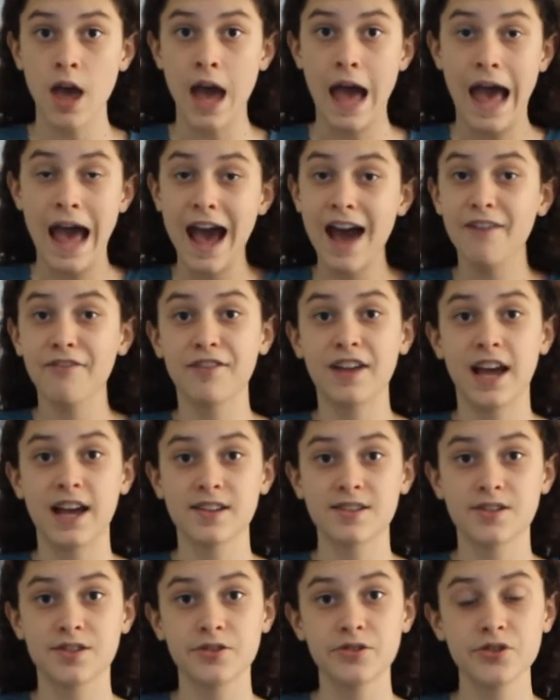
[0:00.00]
Half
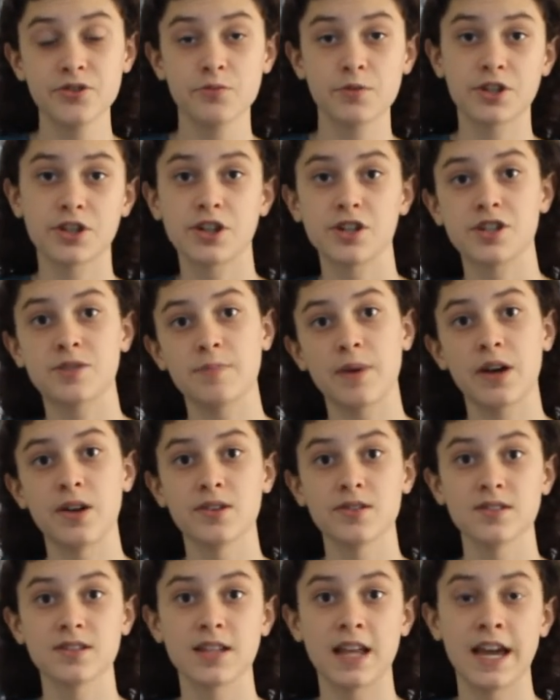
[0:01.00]
casters, which are
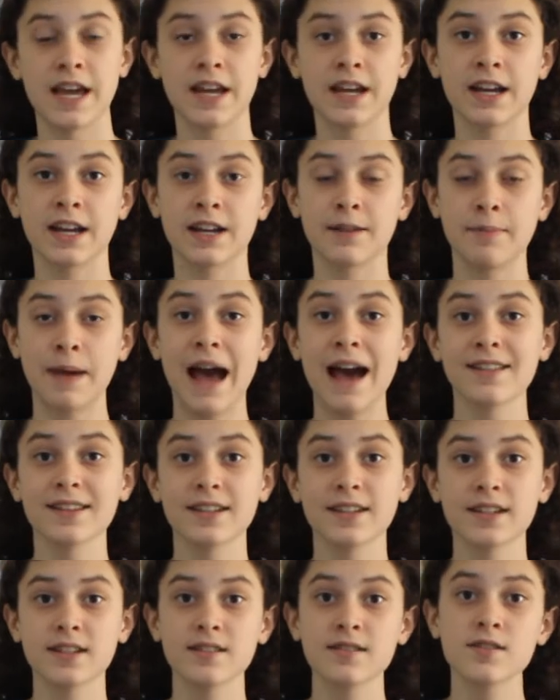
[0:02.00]
spells like
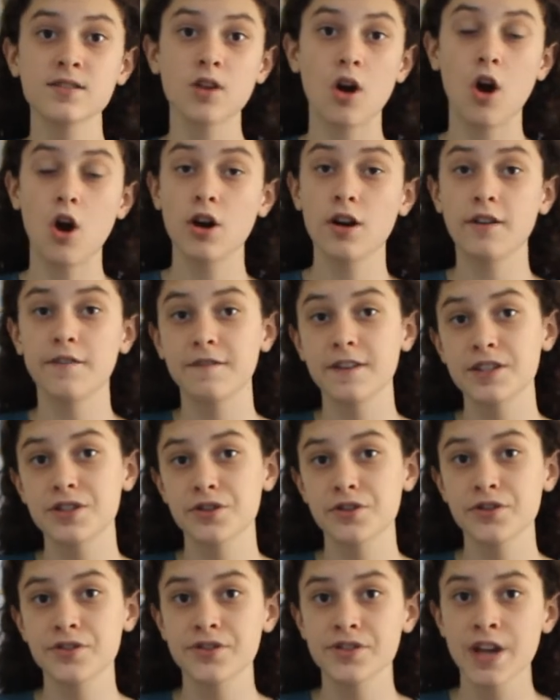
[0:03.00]
paladins,
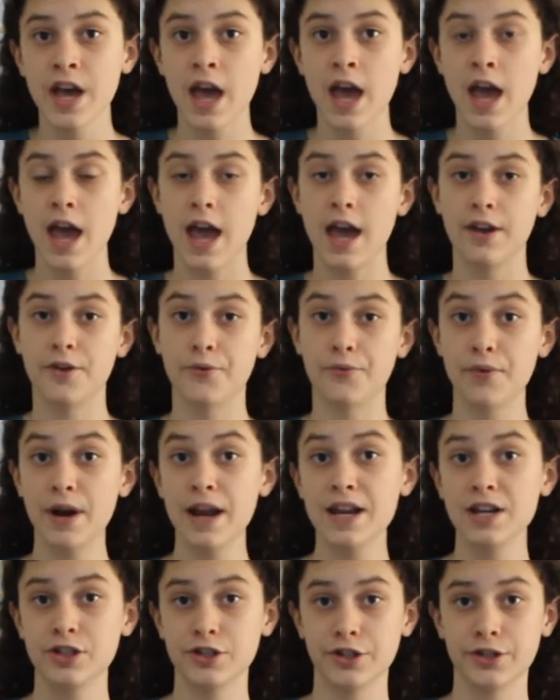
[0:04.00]
artificers, and
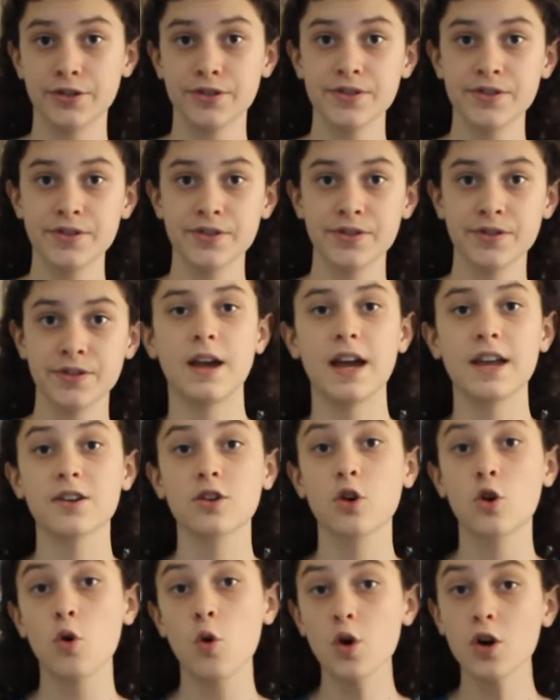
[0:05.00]
rangers.
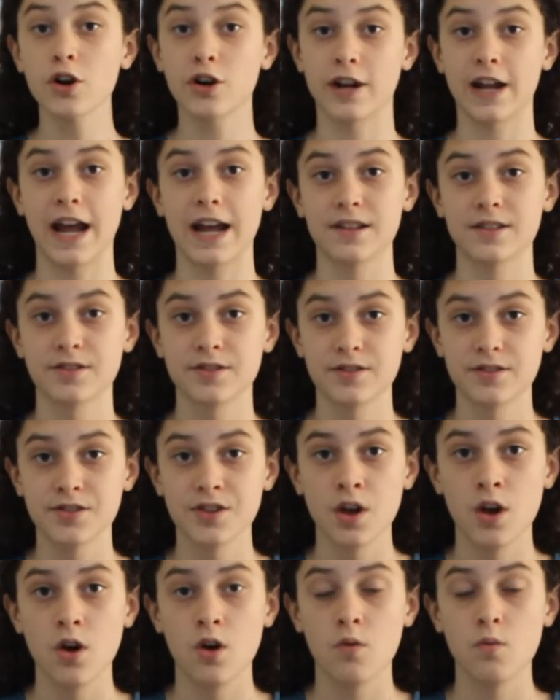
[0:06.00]
And quarter
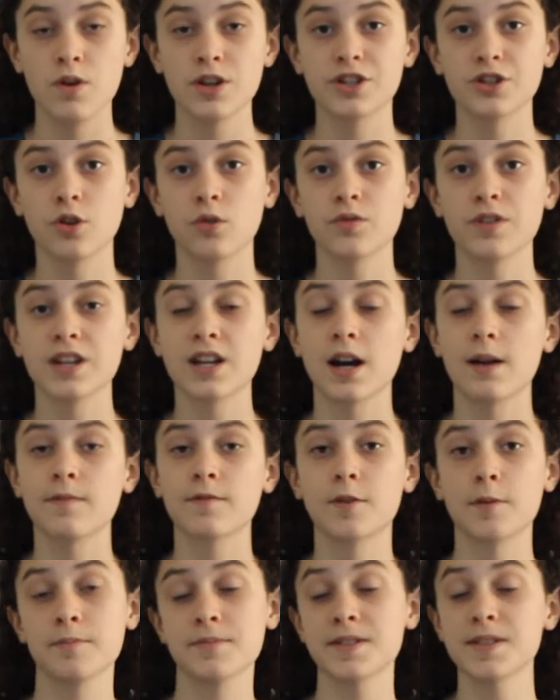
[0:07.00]
casters, which only come
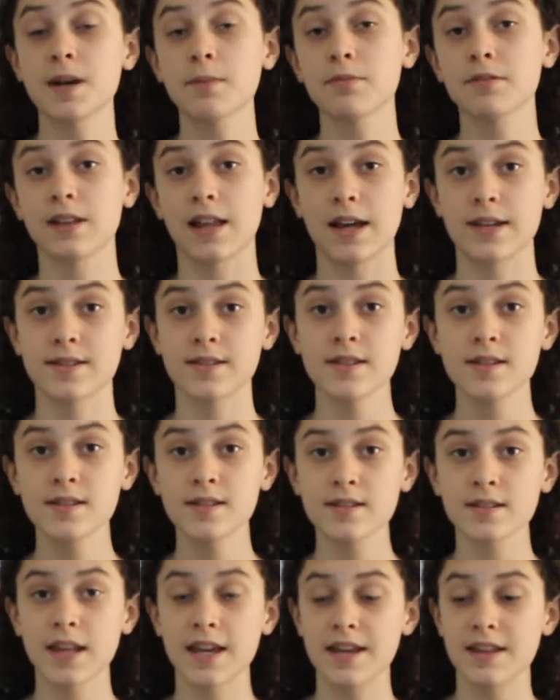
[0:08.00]
from
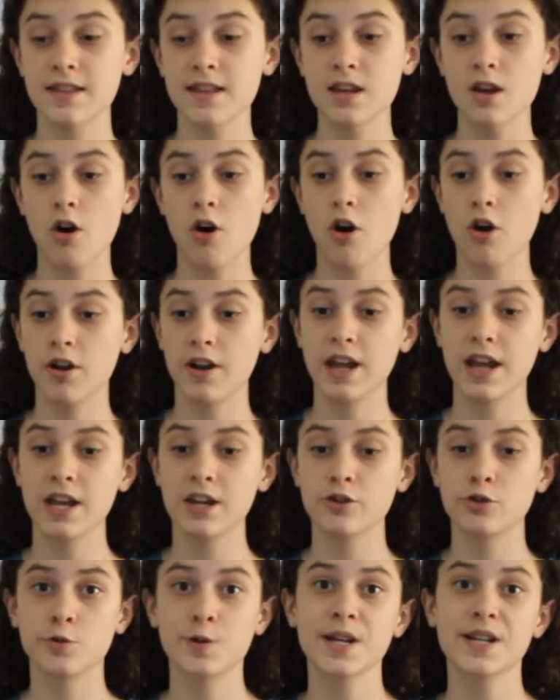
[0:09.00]
subclasses like the
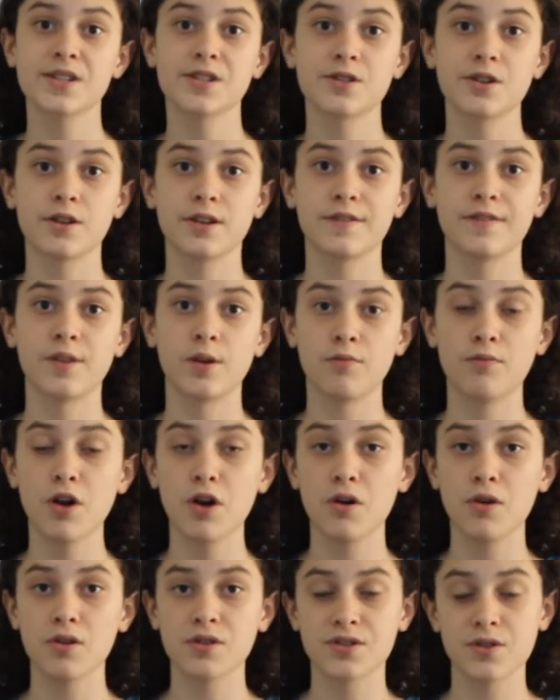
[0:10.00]
arcane trickster for
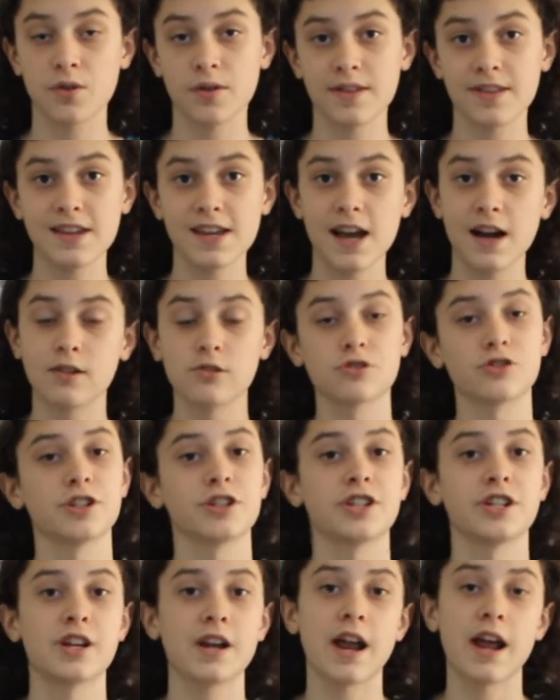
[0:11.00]
rogues or the
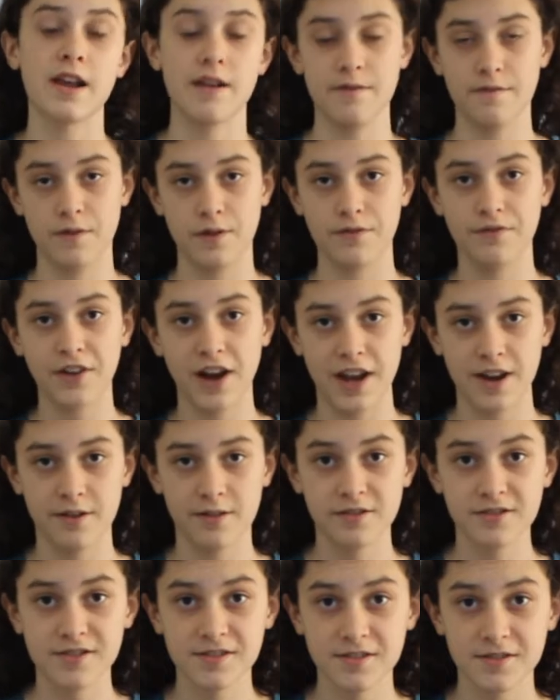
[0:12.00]
eldritch knight for
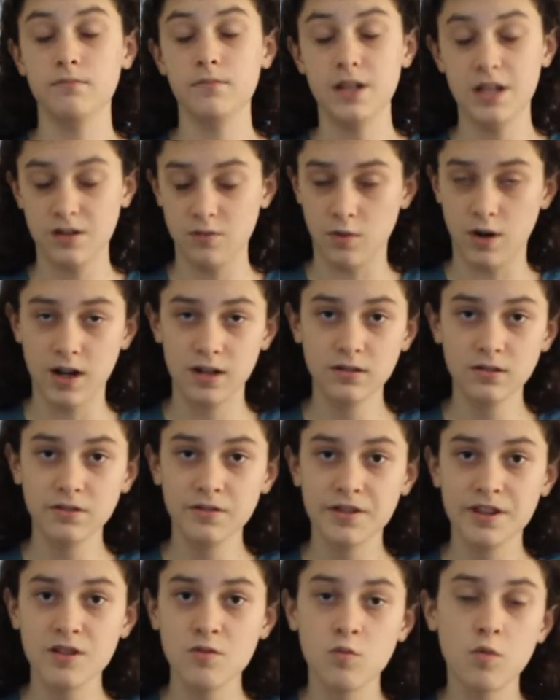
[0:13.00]
fighters.
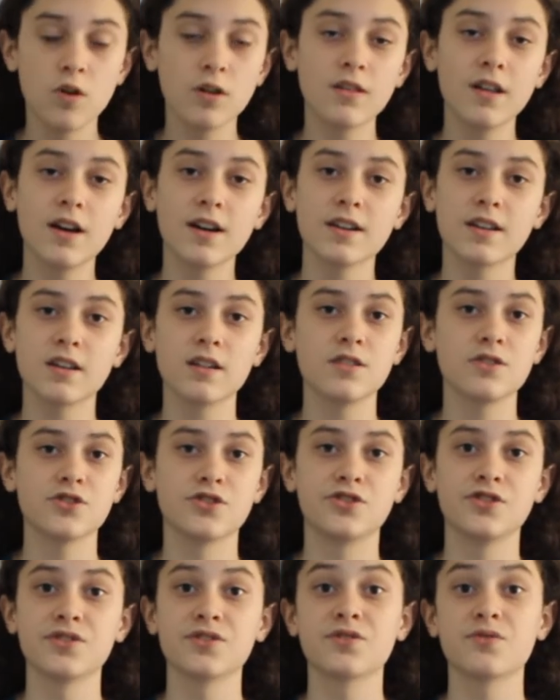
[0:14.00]
Meanwhile, the warlock is
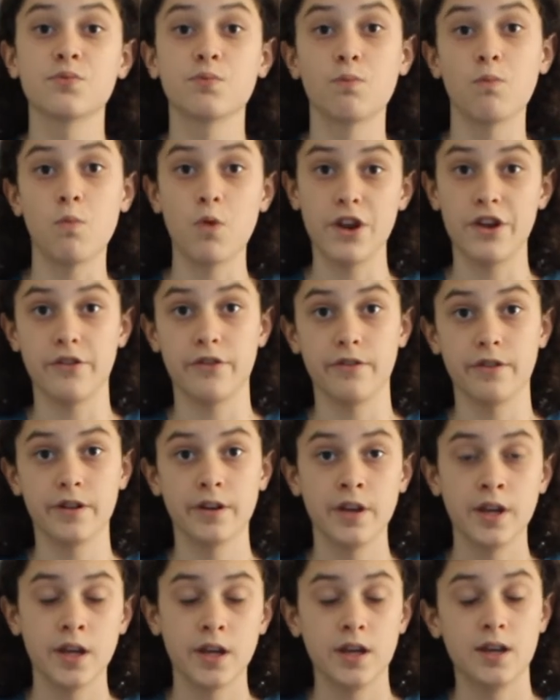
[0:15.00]
just weird.
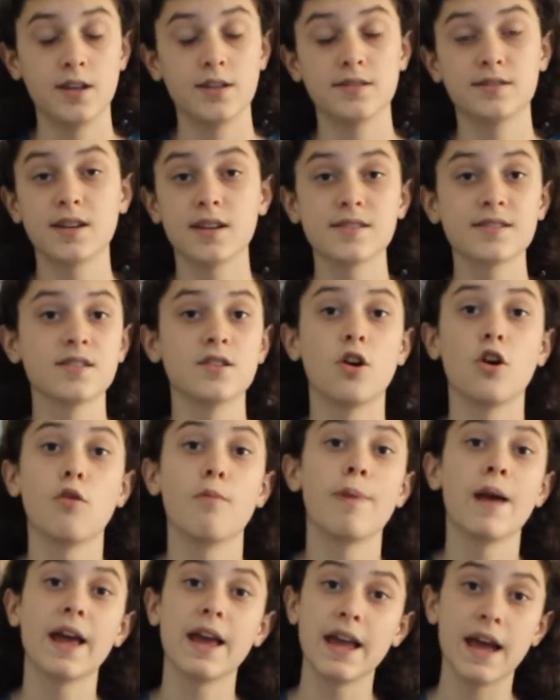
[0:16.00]
It doesn't
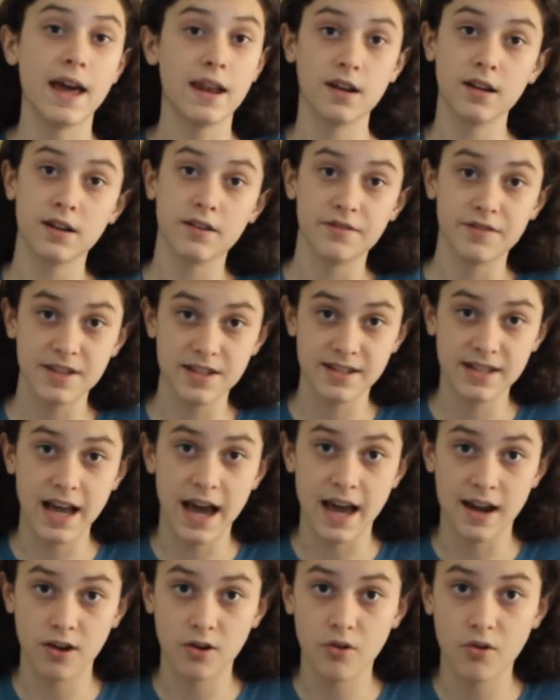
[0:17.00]
obey any of these
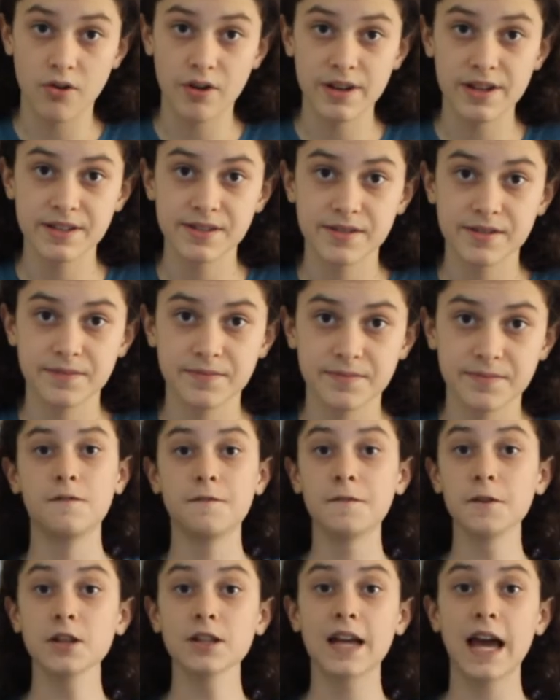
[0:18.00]
categories.
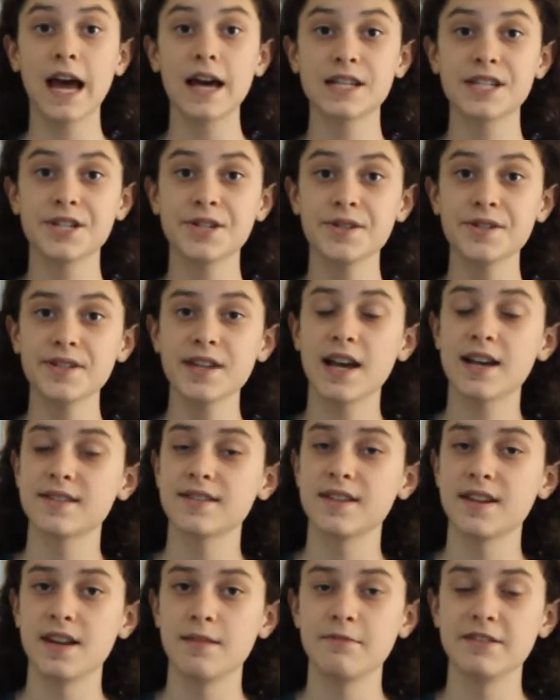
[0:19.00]
Full casters,
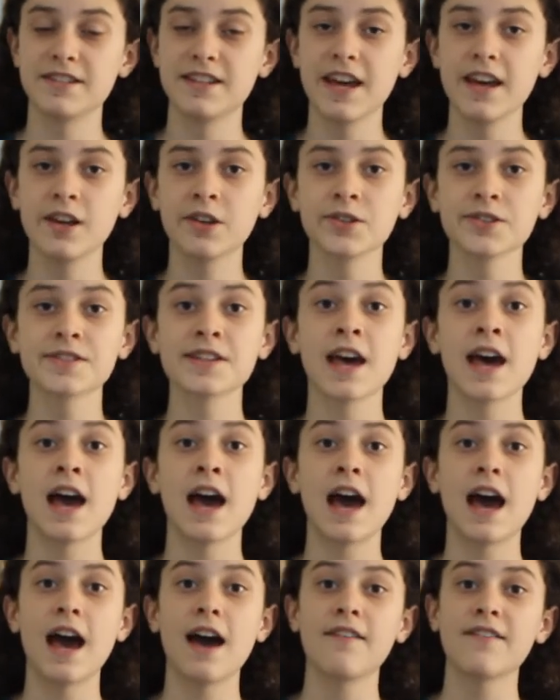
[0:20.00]
as the name entails,
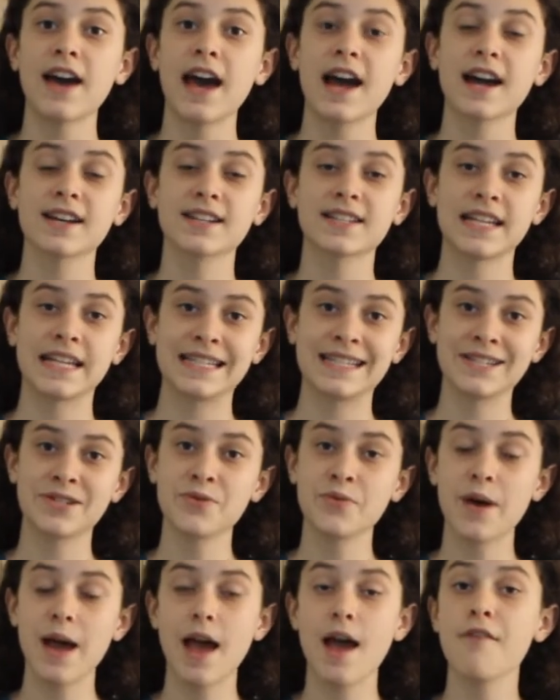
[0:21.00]
have access
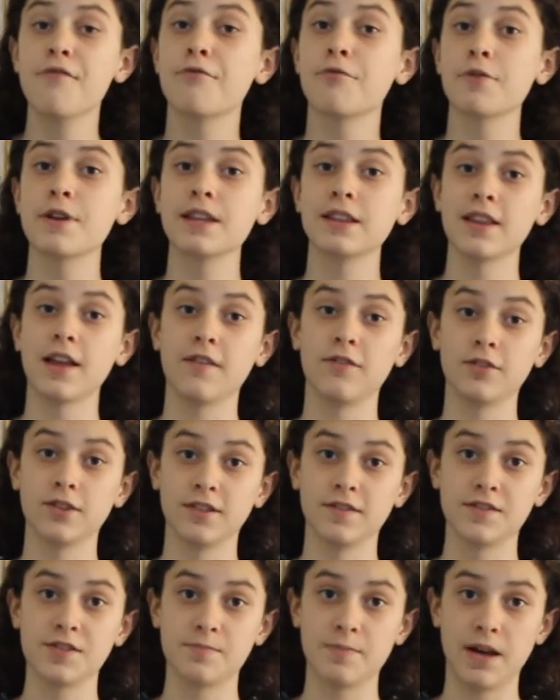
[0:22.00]
to every
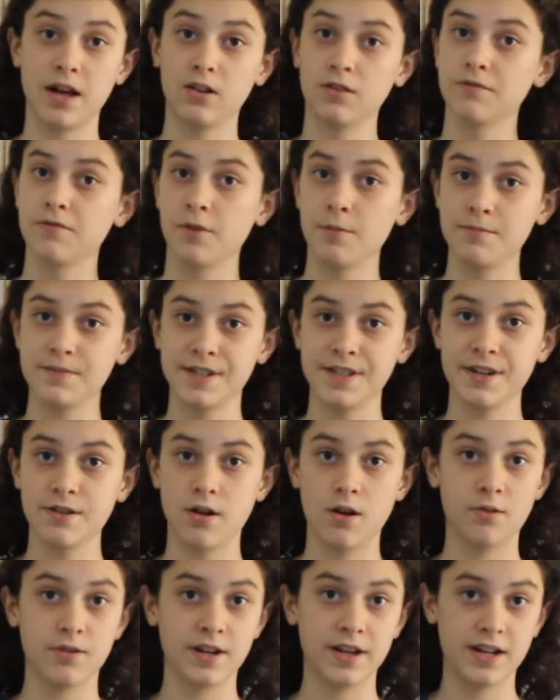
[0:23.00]
level of spell from
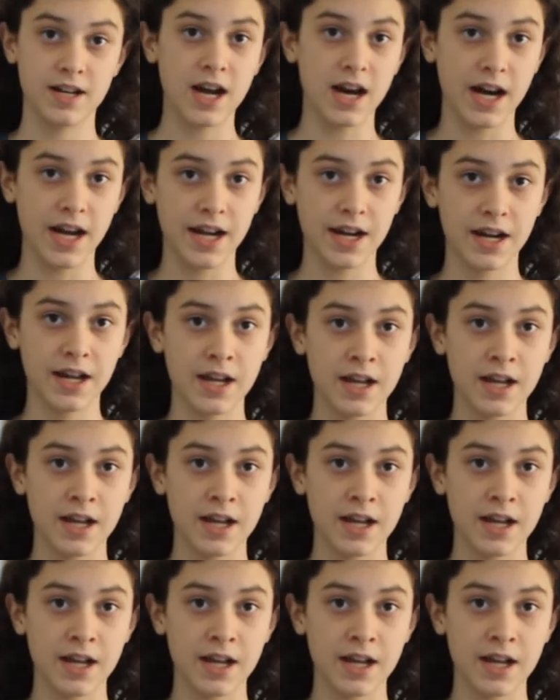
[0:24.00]
0 to 9.